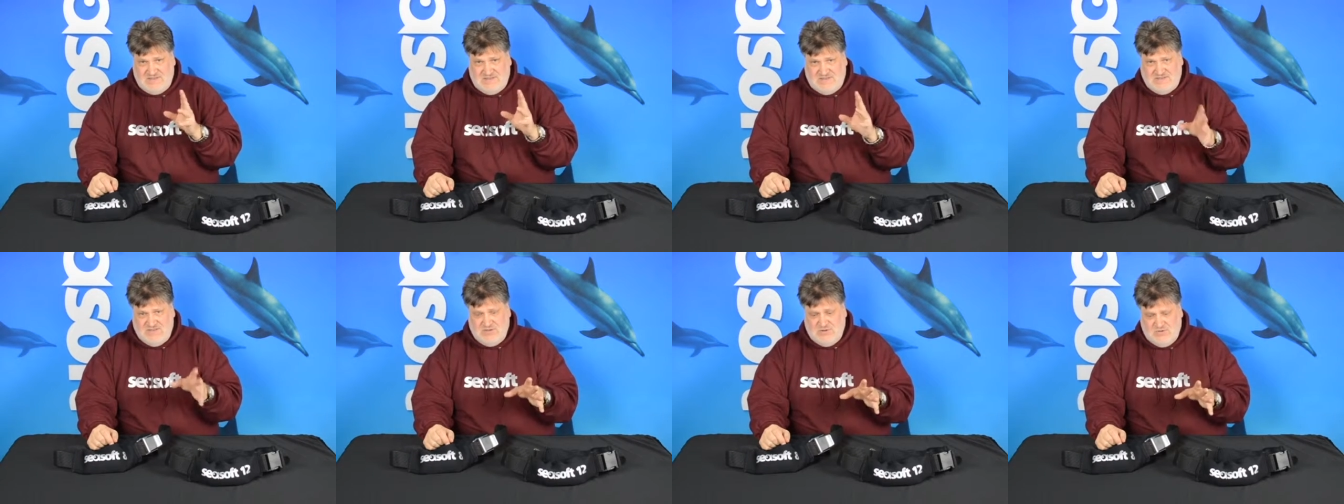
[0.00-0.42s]

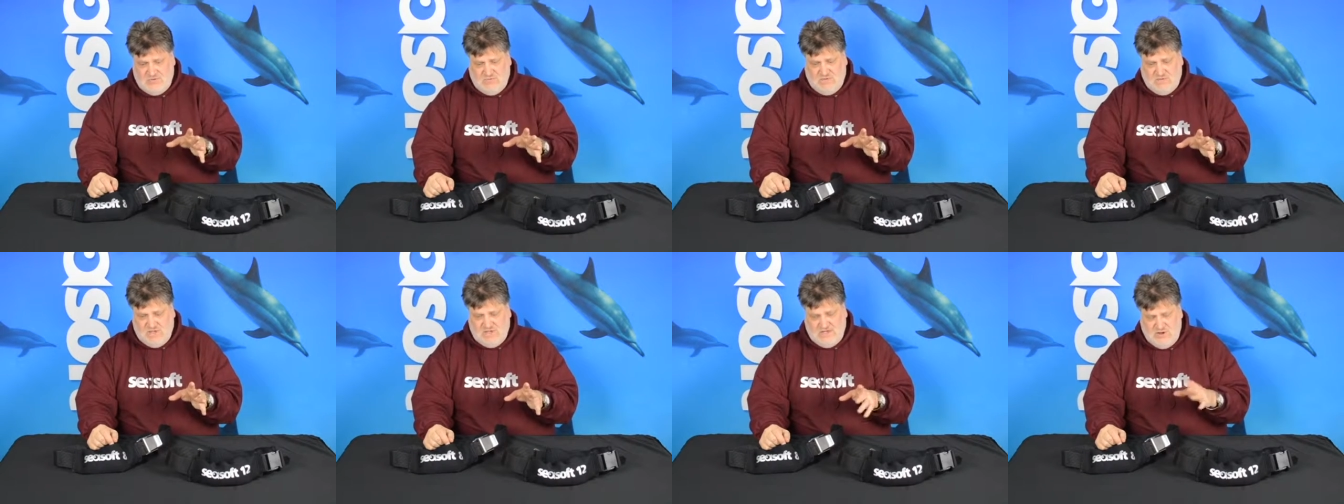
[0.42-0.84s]

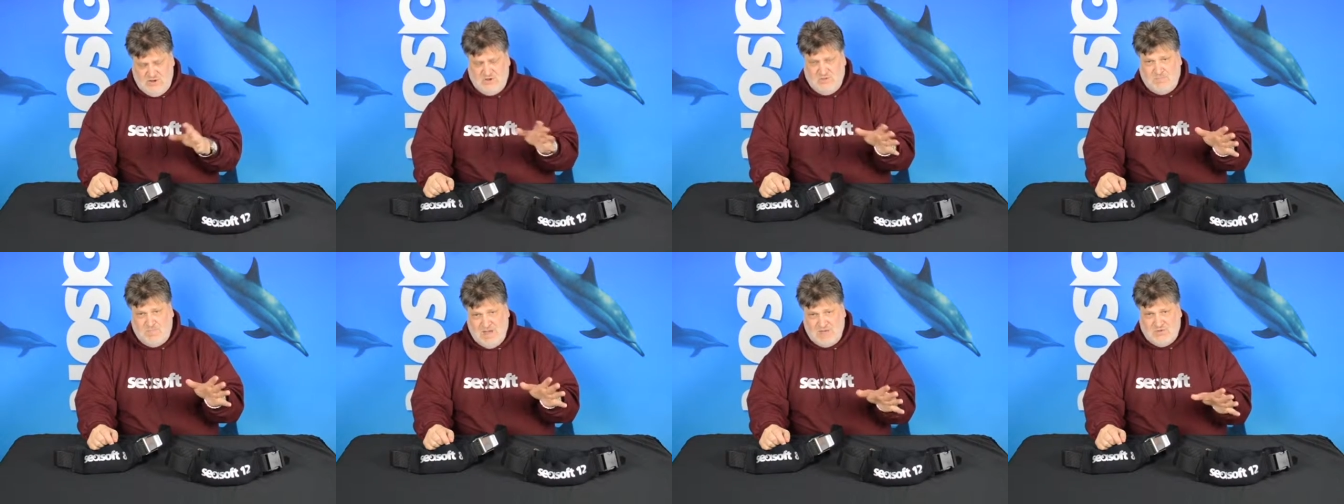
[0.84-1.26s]
two
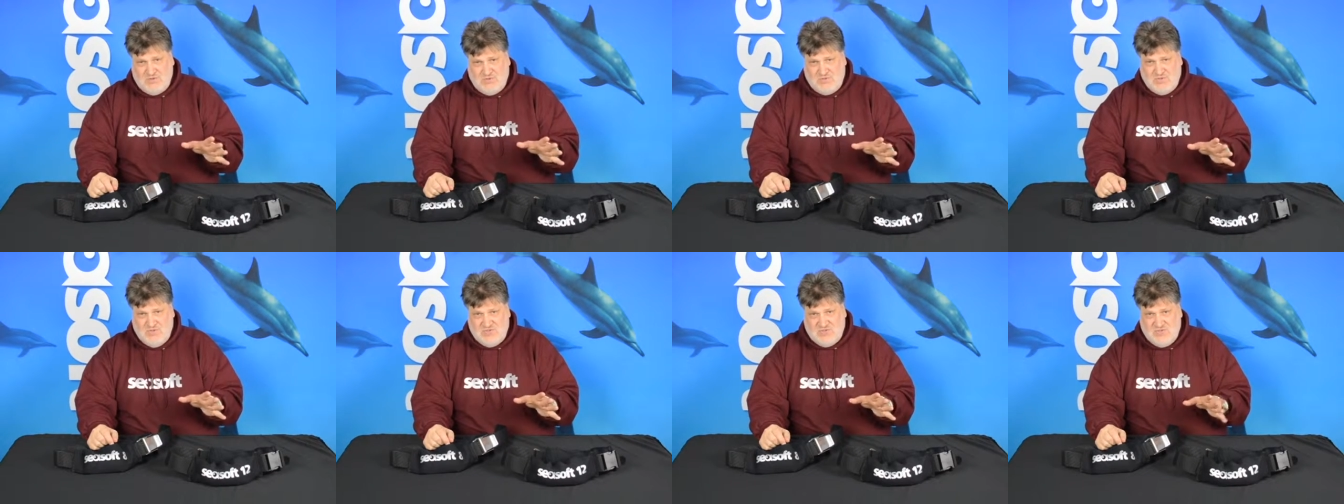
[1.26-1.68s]
new buckle
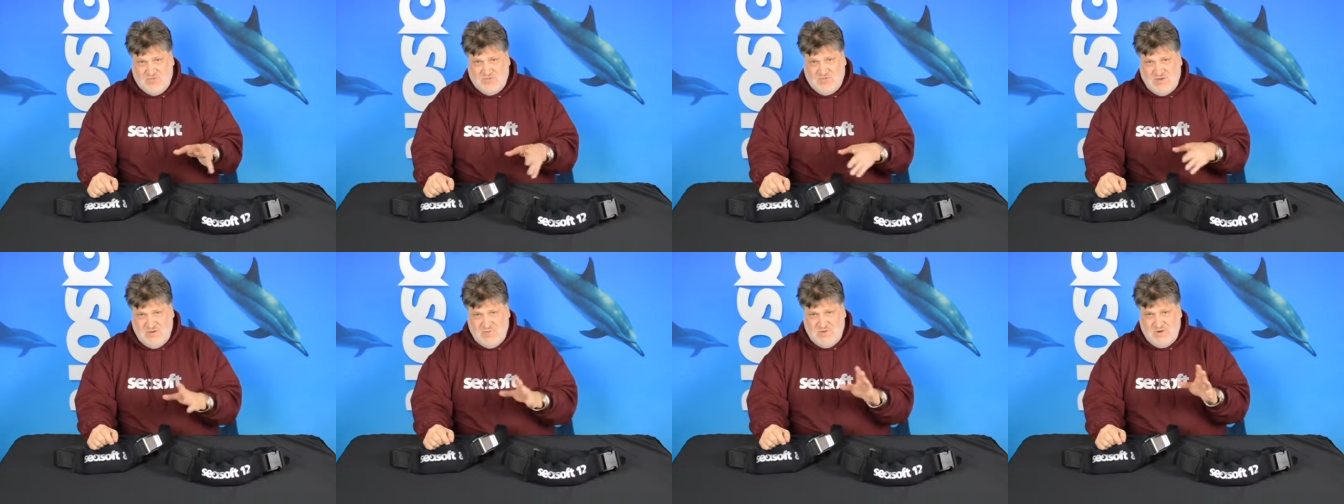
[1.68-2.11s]

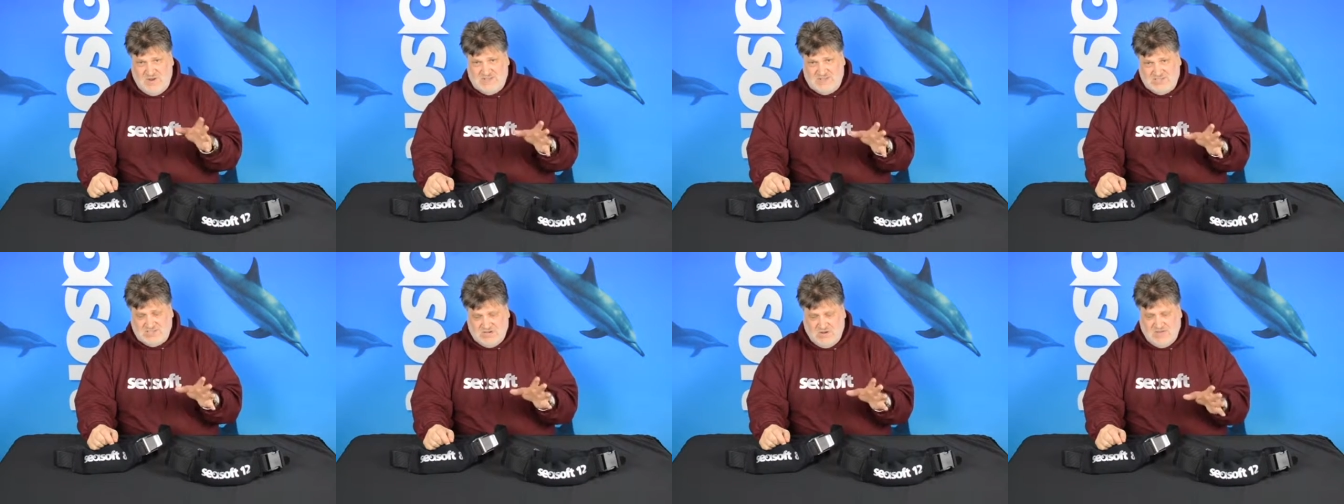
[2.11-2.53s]
systems, so I want
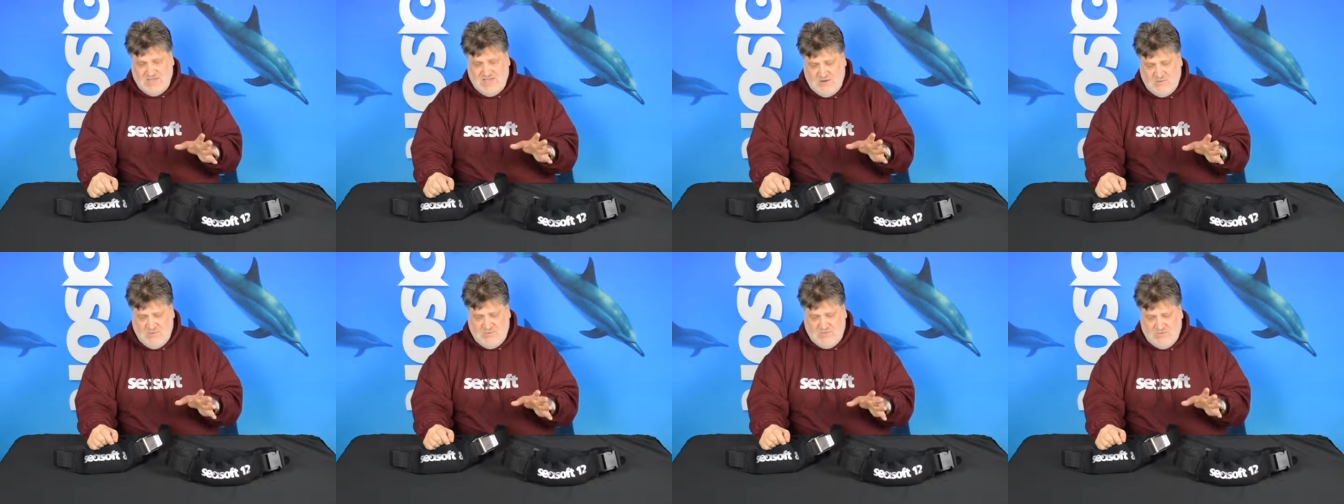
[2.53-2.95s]
to share
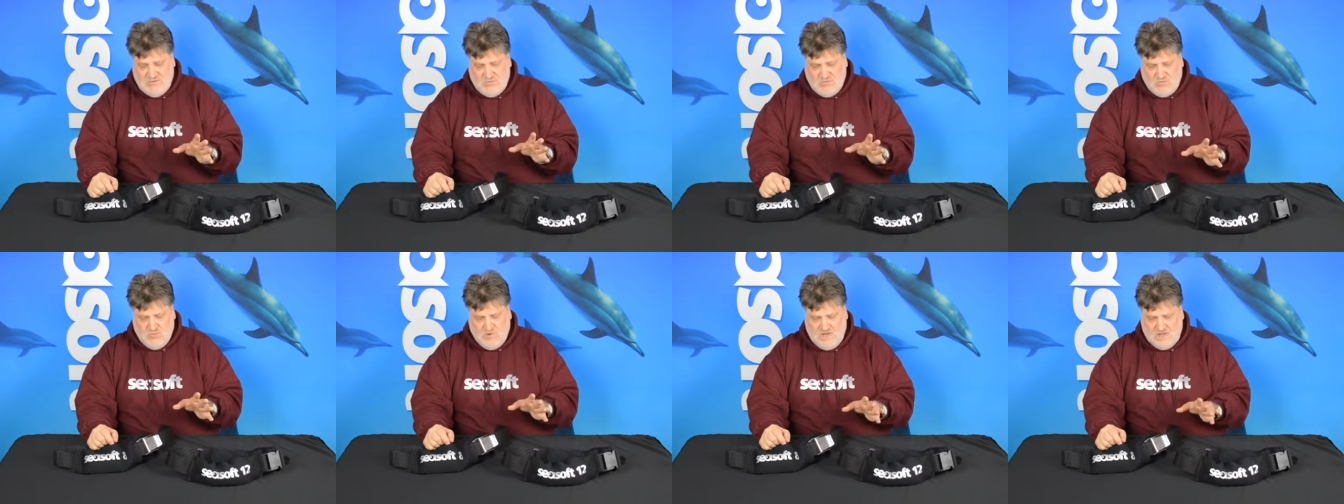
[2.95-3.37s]
that with you
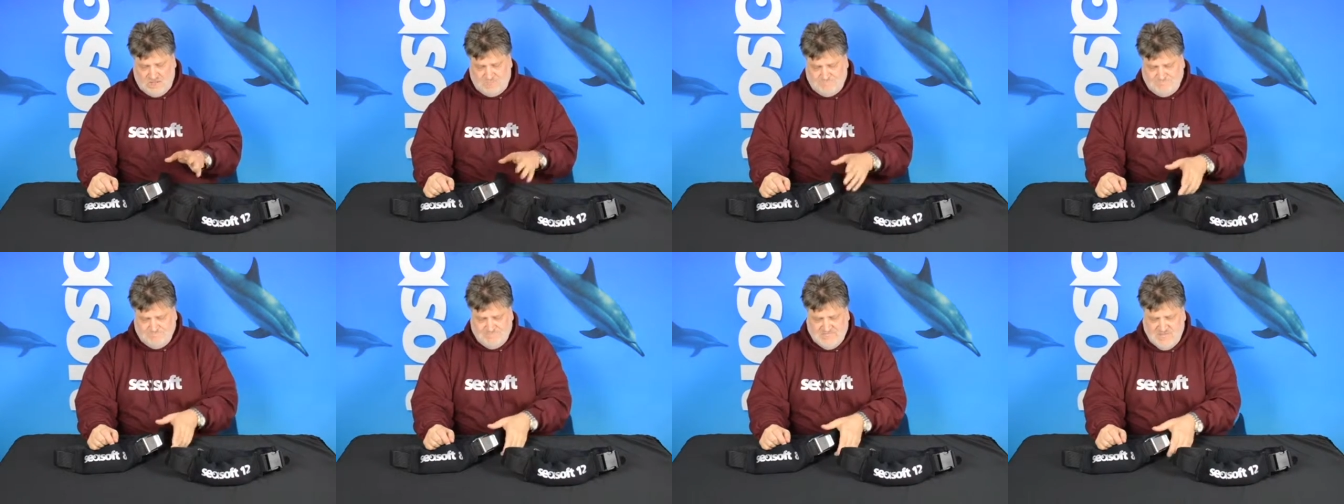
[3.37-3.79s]
as well.